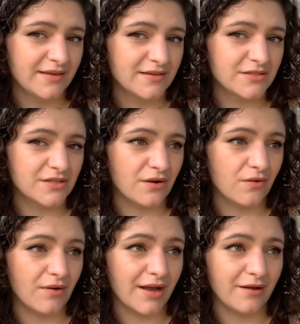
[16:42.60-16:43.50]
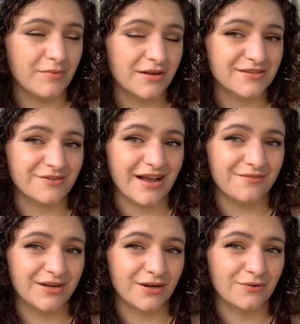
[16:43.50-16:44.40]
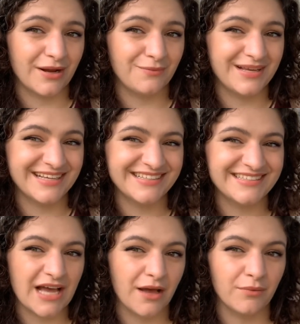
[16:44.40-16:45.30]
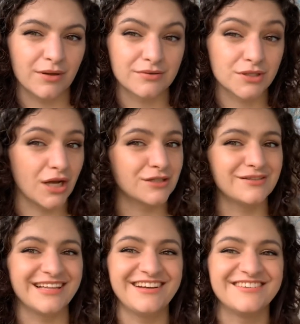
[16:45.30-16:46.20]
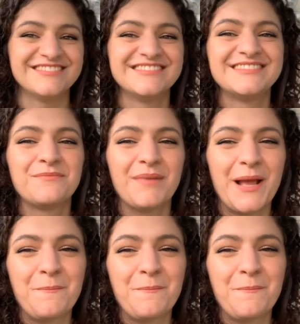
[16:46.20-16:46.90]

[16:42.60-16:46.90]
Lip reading: So I hope you guys are having a great weekend. I will talk to you later. Bye.